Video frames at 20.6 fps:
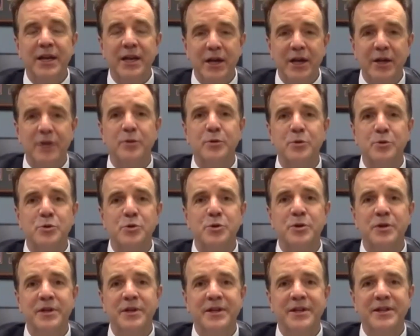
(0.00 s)

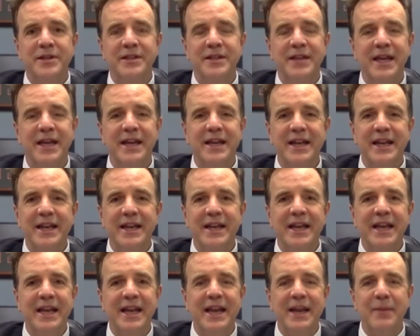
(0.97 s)
others that
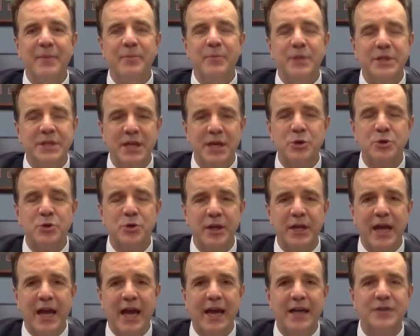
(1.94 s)
can
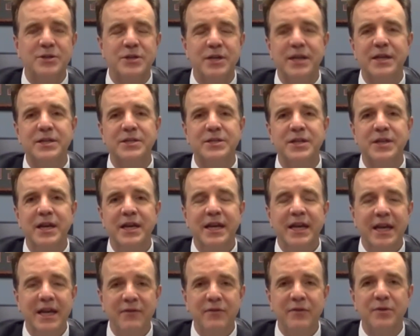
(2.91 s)
potentially access
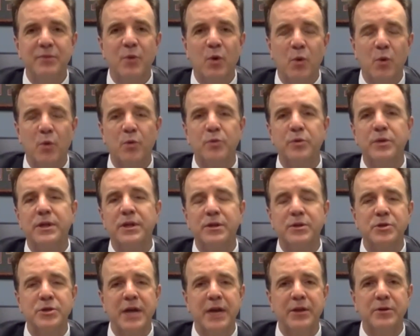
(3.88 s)
even more than
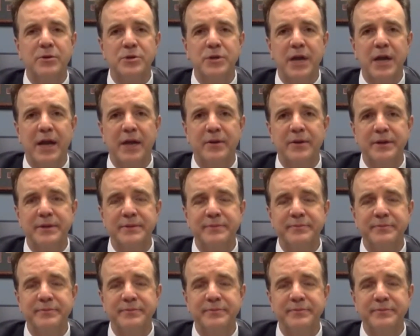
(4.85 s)
their, their salary.